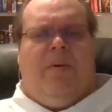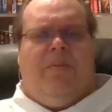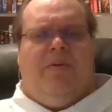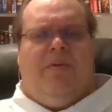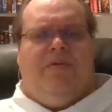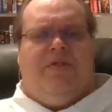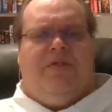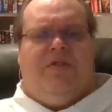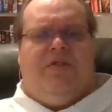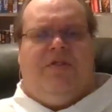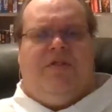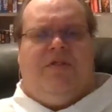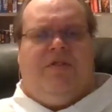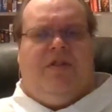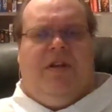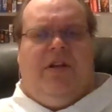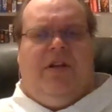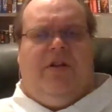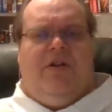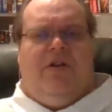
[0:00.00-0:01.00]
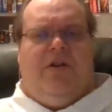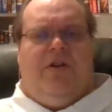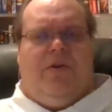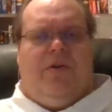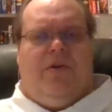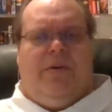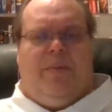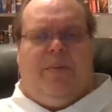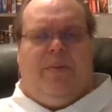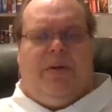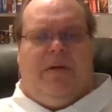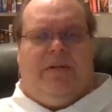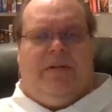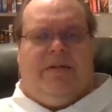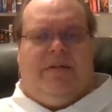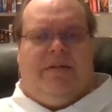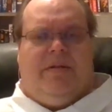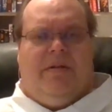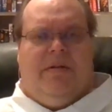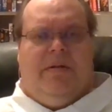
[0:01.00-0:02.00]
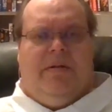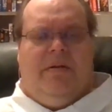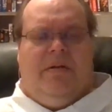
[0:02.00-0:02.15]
remember seeing you do it, but it's.